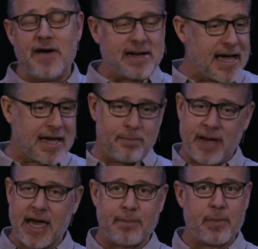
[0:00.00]
In fact, I could
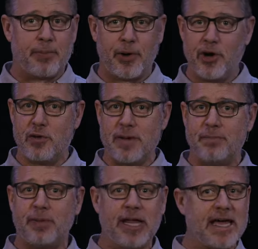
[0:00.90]
pick up a broom
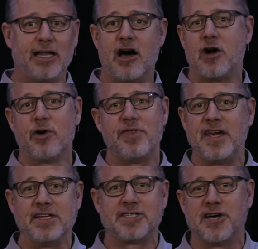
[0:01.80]
and play along with
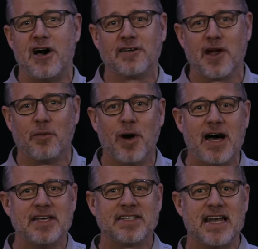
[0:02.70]
any song there
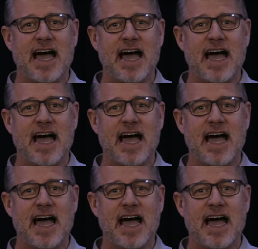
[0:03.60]
was.